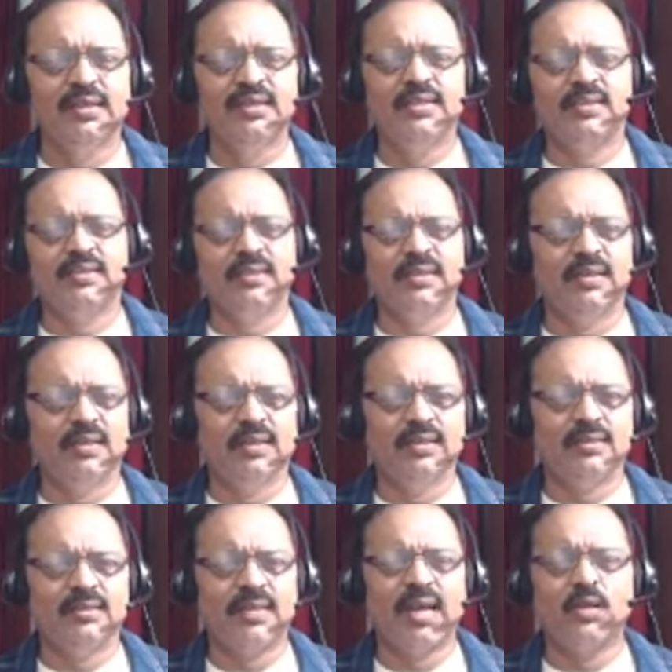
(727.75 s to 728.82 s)

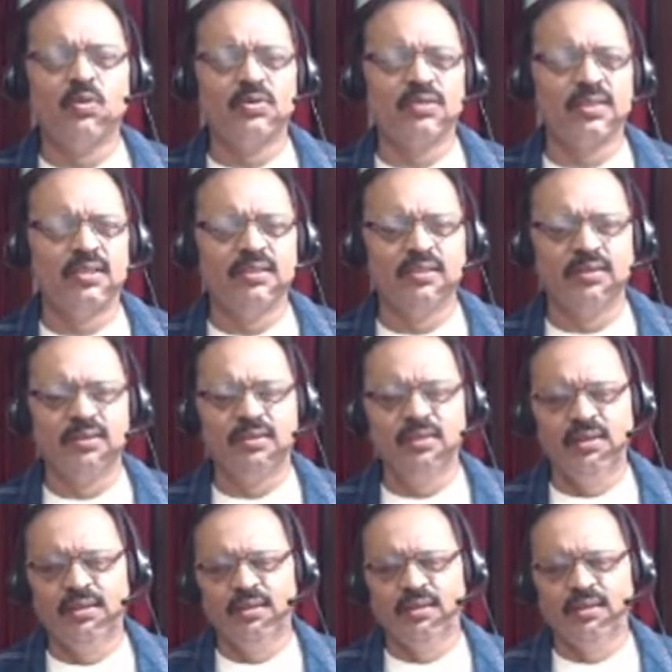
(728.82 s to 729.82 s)
sacrosanct or